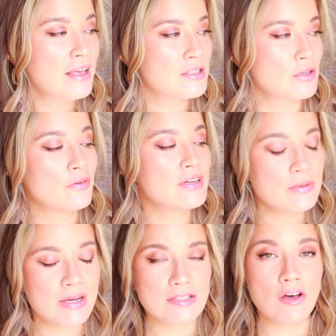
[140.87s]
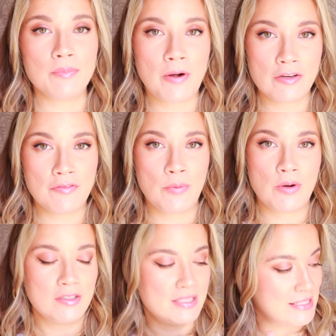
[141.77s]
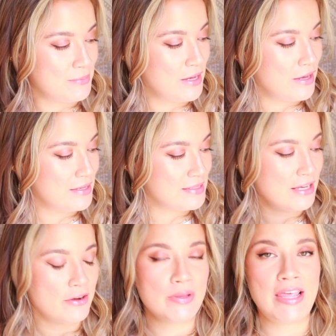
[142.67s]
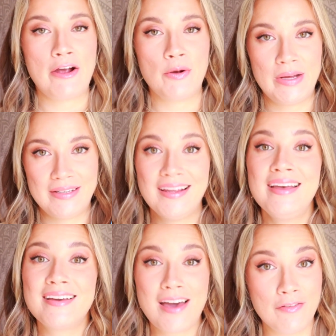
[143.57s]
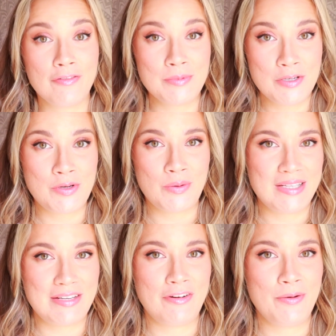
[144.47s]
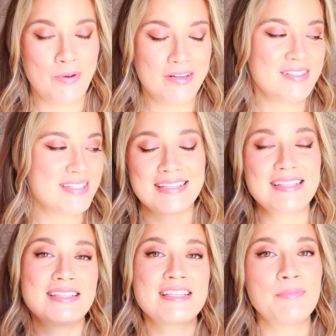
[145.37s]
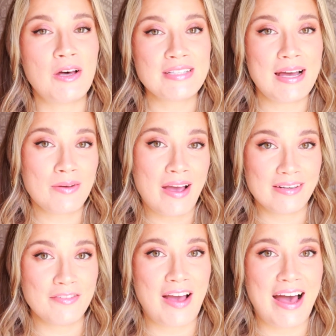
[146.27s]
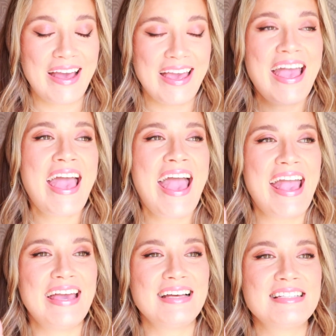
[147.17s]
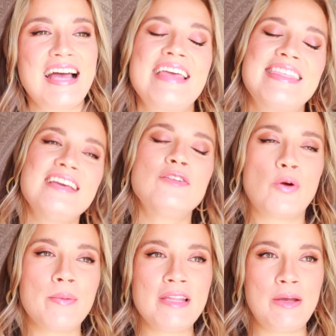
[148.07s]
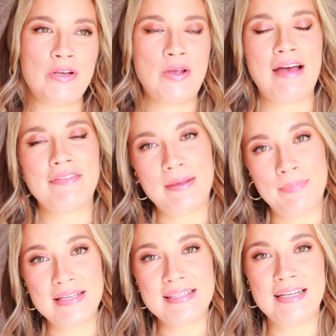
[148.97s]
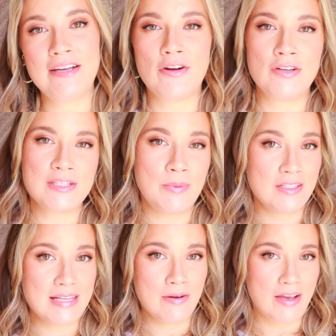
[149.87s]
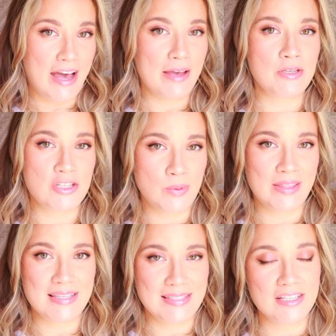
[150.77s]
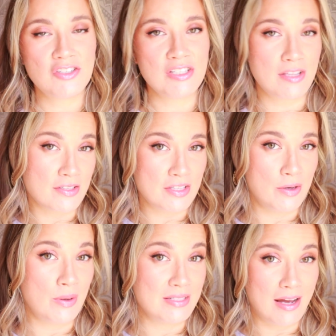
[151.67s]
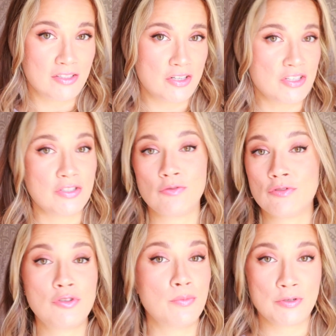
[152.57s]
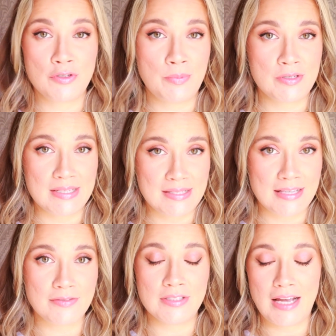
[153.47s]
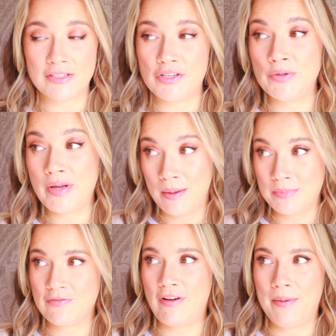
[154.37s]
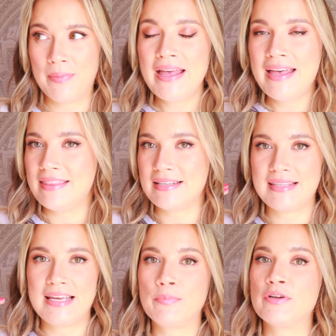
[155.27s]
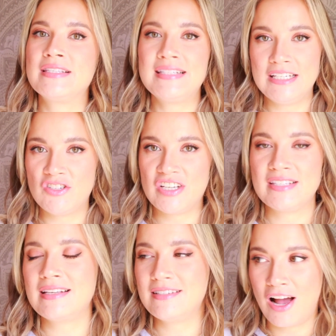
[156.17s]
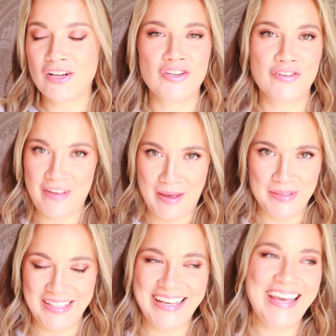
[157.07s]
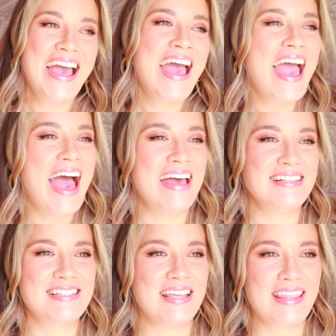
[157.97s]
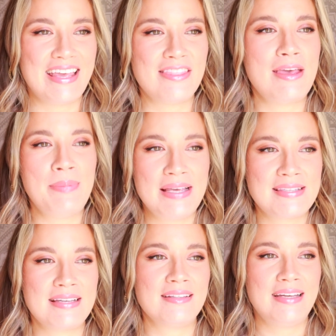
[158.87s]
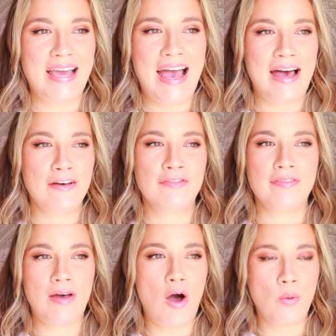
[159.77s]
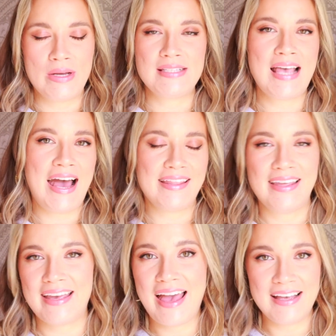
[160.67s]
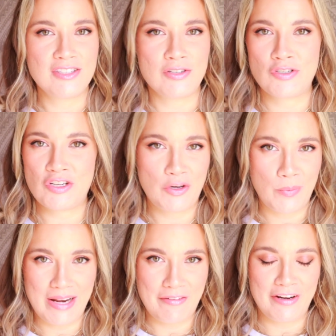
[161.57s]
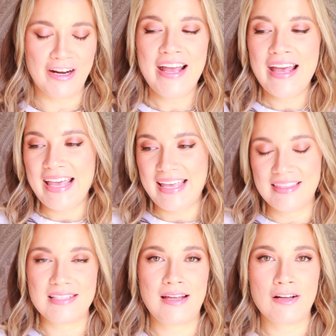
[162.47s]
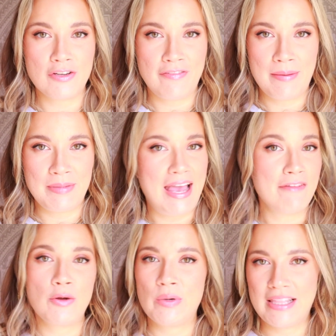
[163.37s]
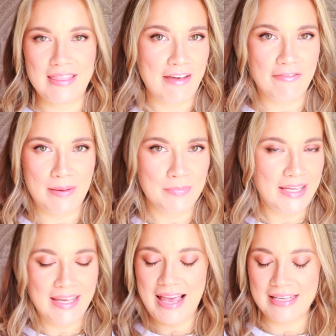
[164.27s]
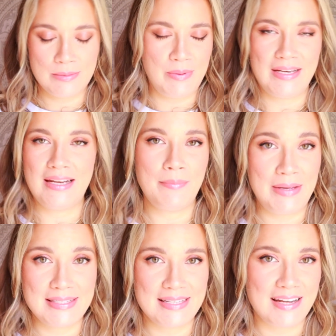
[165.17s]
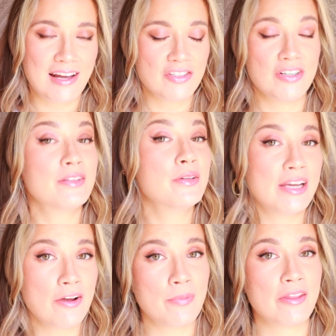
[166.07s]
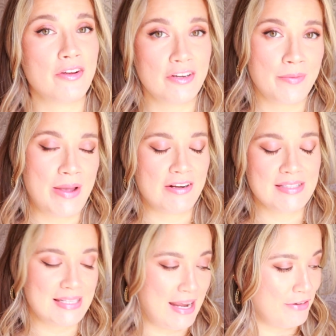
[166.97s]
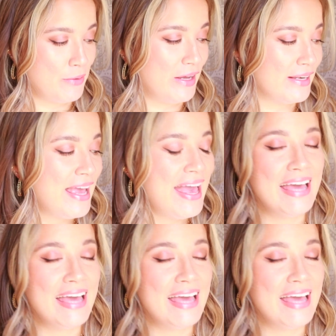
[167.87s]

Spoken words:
So the reason why it's called Part of Your World is because the hero and the heroine come from two totally different worlds. This is a small town kind of guy, and I think normally when you have like big city girl, small town guy, which is what this is, she's also a doctor. She's a super, super successful doctor who comes from this like prestigious doctor family, and like they basically have always had like a head surgeon or whatever in this doctor family. Everyone in that family has been an amazing doctor, including her brother and her parents and everyone.